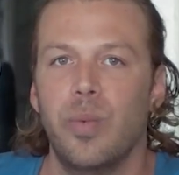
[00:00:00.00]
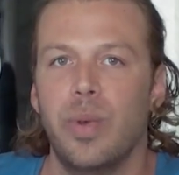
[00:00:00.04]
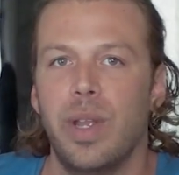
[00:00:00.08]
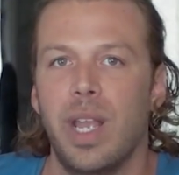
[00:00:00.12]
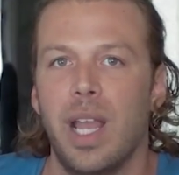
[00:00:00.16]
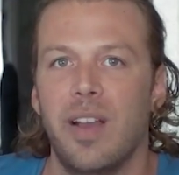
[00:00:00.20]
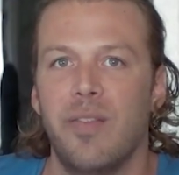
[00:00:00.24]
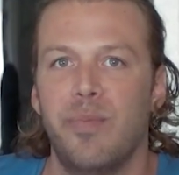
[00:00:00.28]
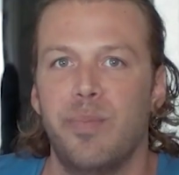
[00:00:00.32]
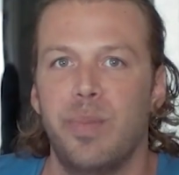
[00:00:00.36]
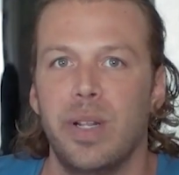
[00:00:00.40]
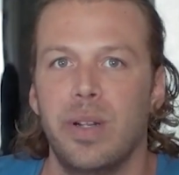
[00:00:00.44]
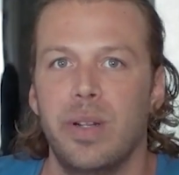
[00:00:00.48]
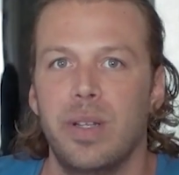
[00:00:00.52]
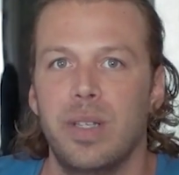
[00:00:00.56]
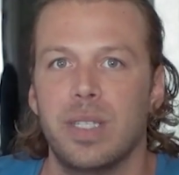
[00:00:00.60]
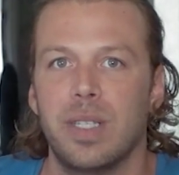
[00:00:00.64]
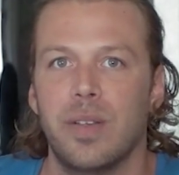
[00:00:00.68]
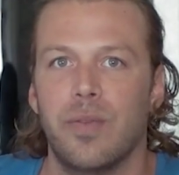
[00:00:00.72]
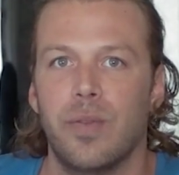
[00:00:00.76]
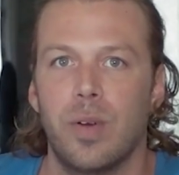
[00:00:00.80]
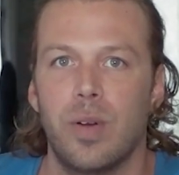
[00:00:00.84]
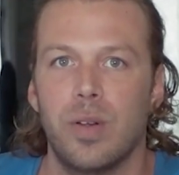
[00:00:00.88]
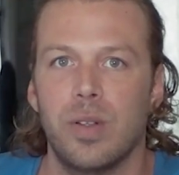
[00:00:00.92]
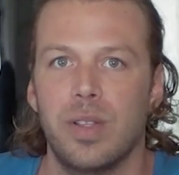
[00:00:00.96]
we have billions
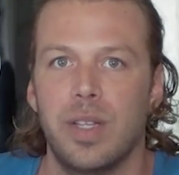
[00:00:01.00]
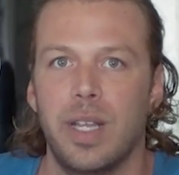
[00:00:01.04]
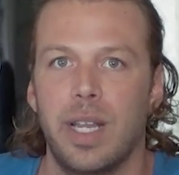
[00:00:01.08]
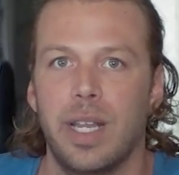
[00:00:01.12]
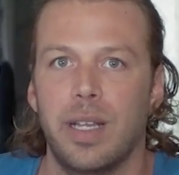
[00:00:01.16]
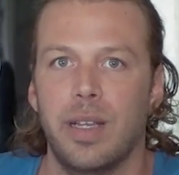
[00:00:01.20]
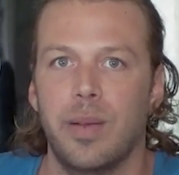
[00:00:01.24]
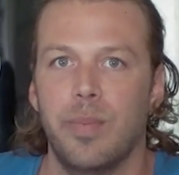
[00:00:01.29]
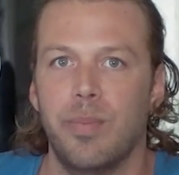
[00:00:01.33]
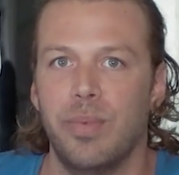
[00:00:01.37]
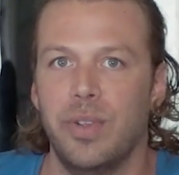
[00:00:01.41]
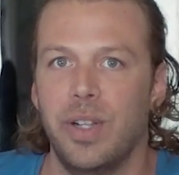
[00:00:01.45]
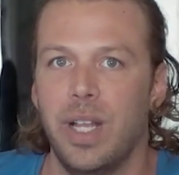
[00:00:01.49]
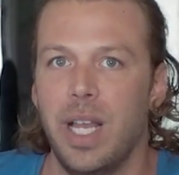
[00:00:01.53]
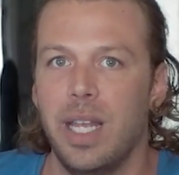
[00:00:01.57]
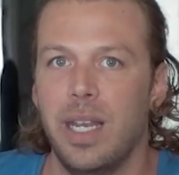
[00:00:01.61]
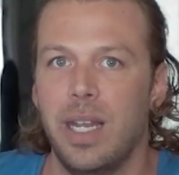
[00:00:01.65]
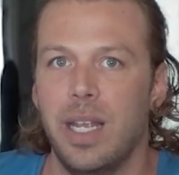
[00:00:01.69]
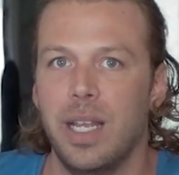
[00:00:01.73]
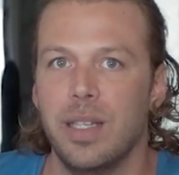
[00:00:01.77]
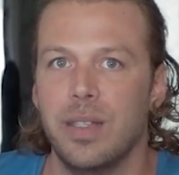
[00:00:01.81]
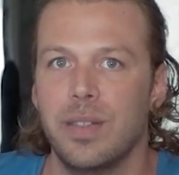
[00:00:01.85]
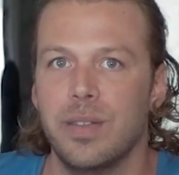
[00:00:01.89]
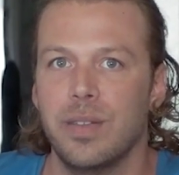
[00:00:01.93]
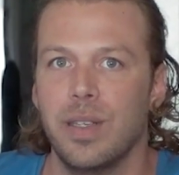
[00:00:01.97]
of Earth-like
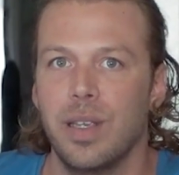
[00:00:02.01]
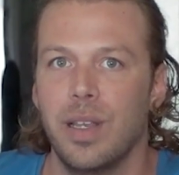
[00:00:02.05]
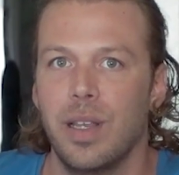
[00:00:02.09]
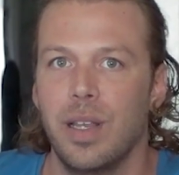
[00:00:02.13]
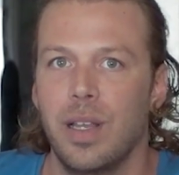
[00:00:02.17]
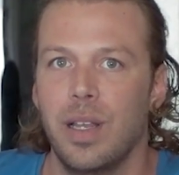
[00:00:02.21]
planets,